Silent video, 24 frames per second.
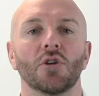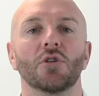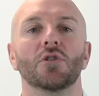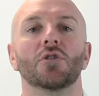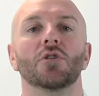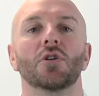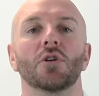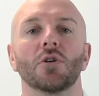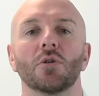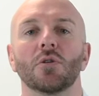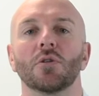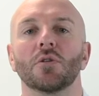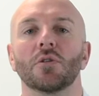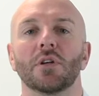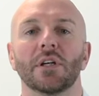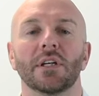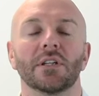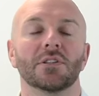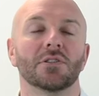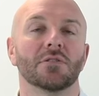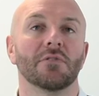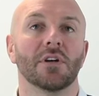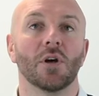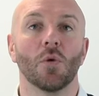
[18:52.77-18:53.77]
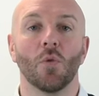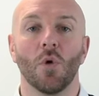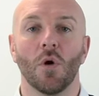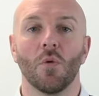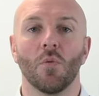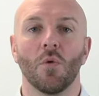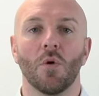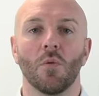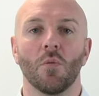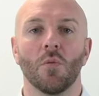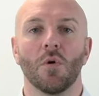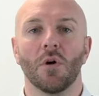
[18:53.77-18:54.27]
Do you need to ring
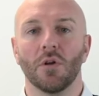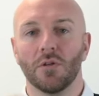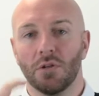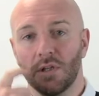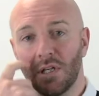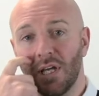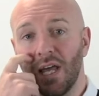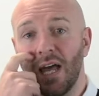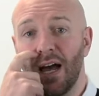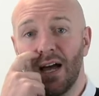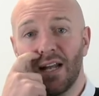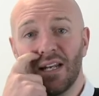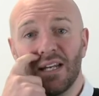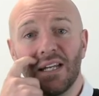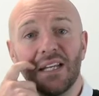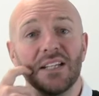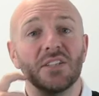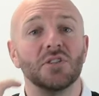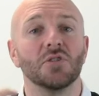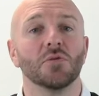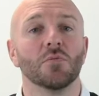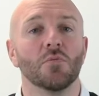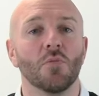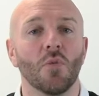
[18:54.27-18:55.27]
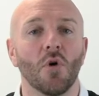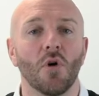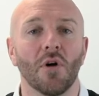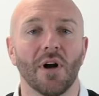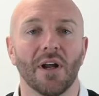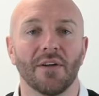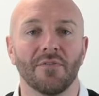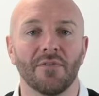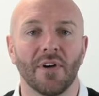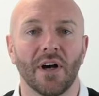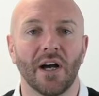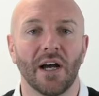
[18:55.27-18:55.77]
111? Yeah, I need some more
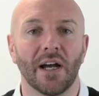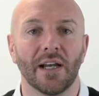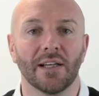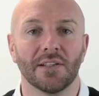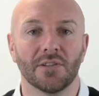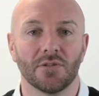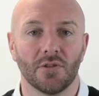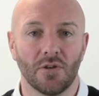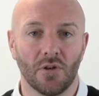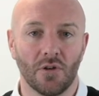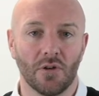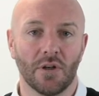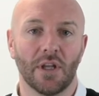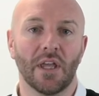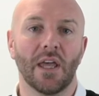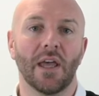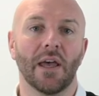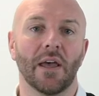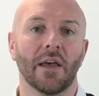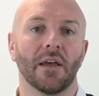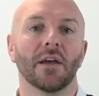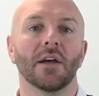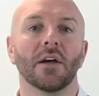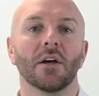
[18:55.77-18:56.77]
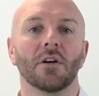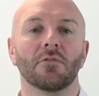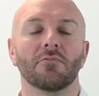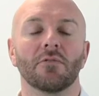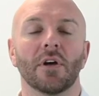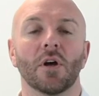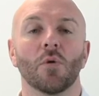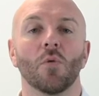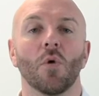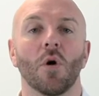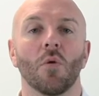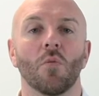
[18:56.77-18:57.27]
advice. Okay,
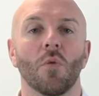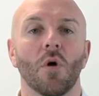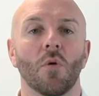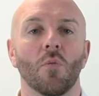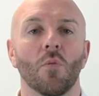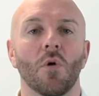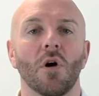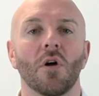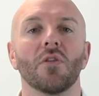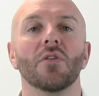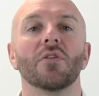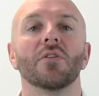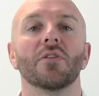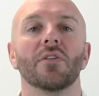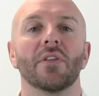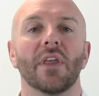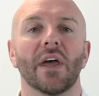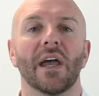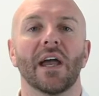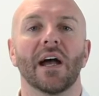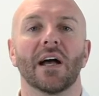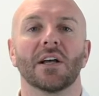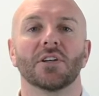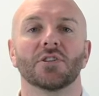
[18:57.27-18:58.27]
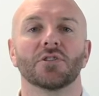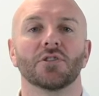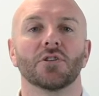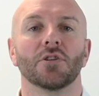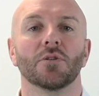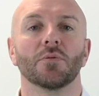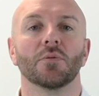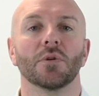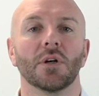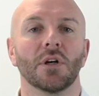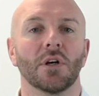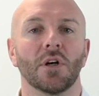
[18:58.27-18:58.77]
ring 111. They ask
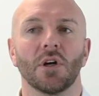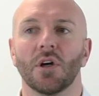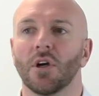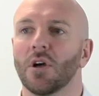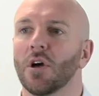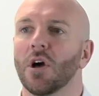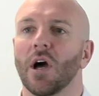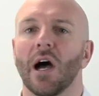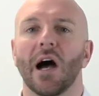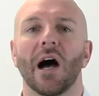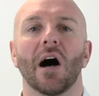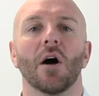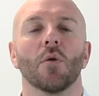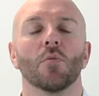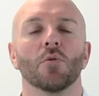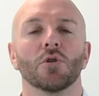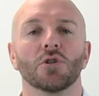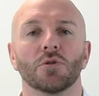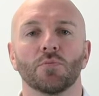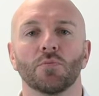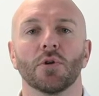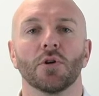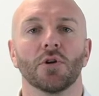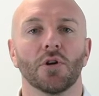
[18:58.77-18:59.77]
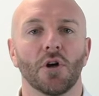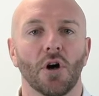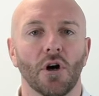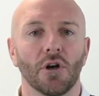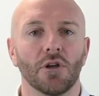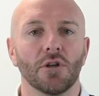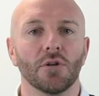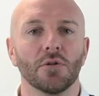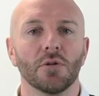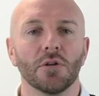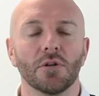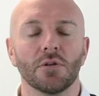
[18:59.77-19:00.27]
you, how much blood are
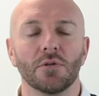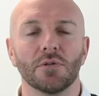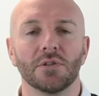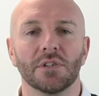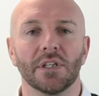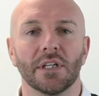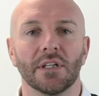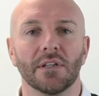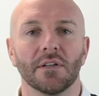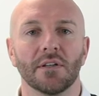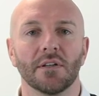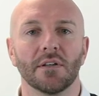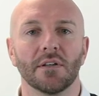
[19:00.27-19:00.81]
you losing?